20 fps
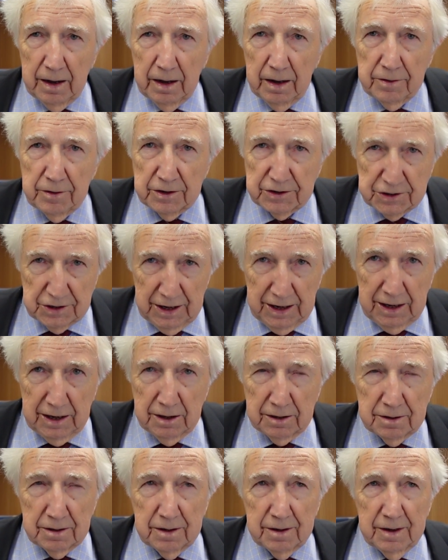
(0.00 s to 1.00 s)
The
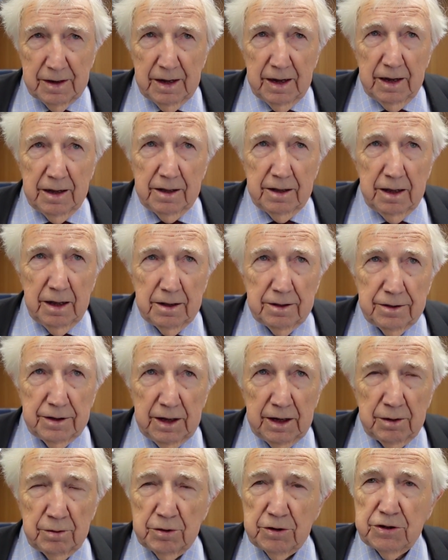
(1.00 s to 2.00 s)
second
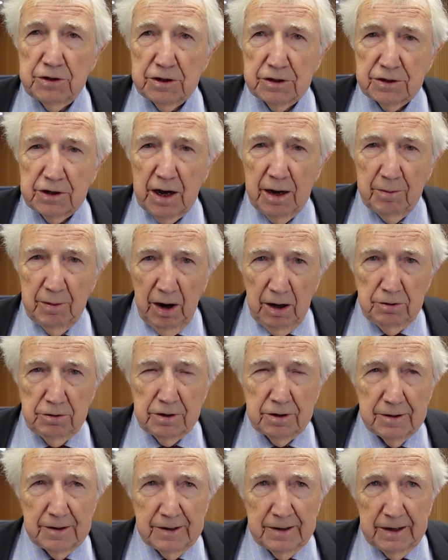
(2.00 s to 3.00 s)
thing which has come out
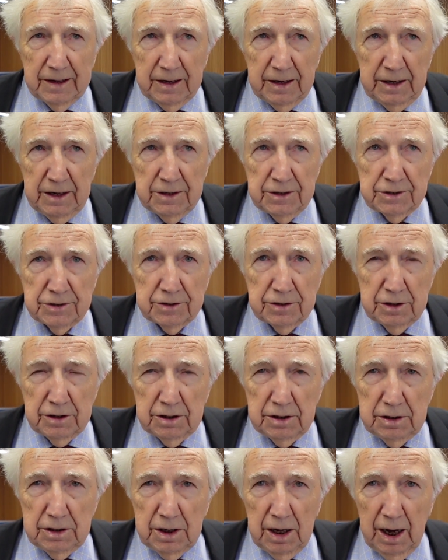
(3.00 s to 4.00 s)
is
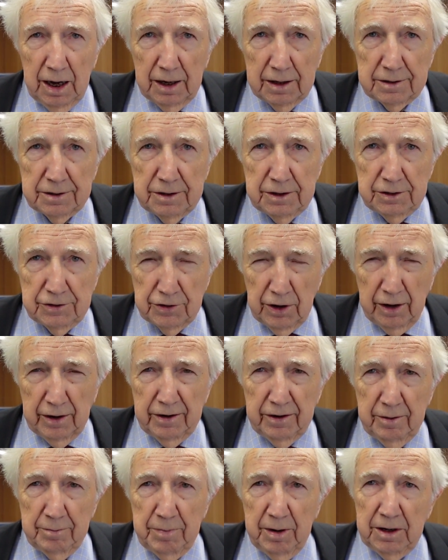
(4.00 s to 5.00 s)
the
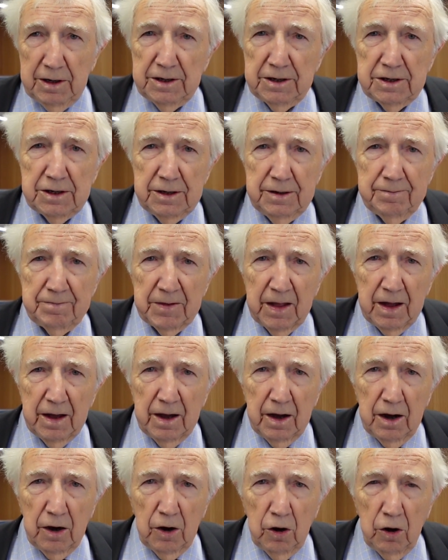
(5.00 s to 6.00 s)
desirability
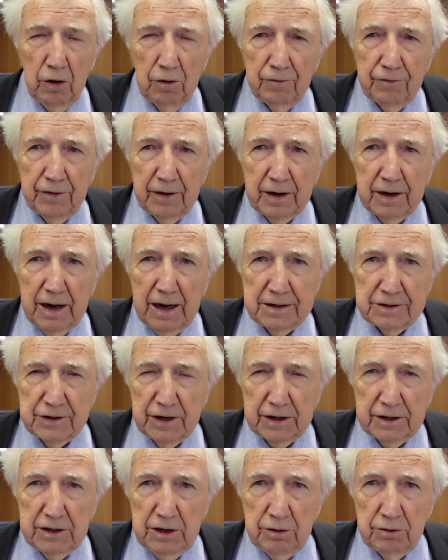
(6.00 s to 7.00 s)
of
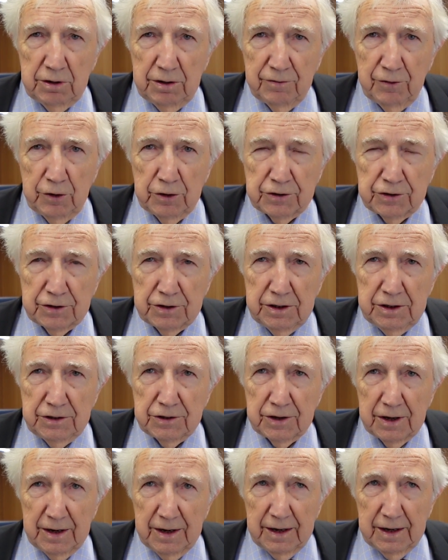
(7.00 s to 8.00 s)
Kazakh
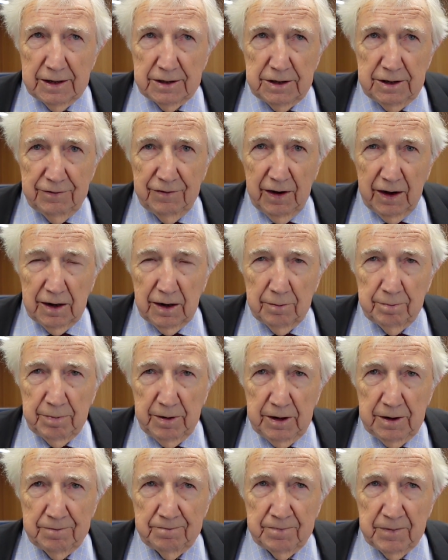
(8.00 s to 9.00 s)
universities
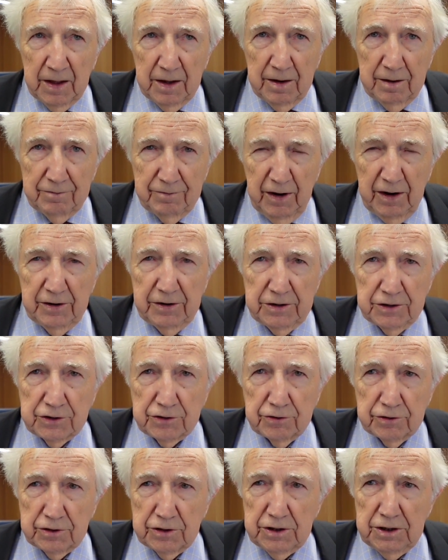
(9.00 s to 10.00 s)
developing very
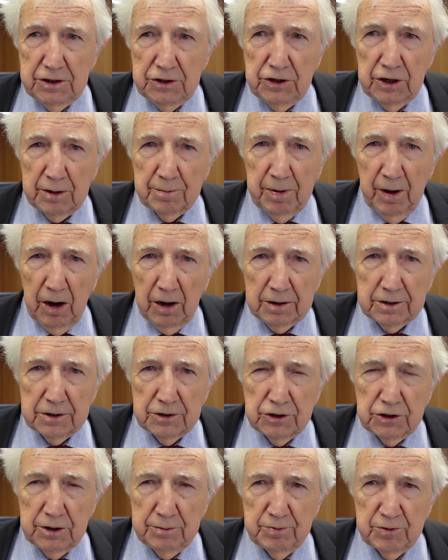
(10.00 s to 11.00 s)
strategic
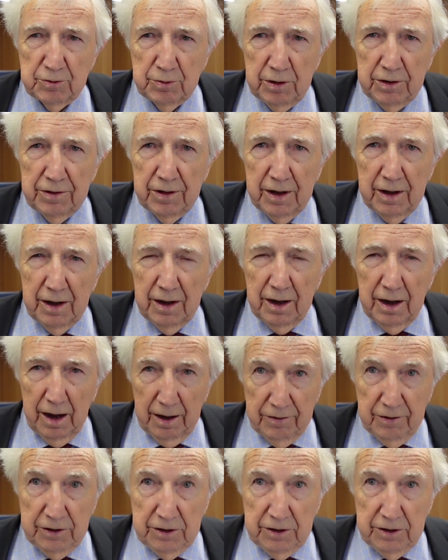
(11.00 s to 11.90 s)
partnerships with other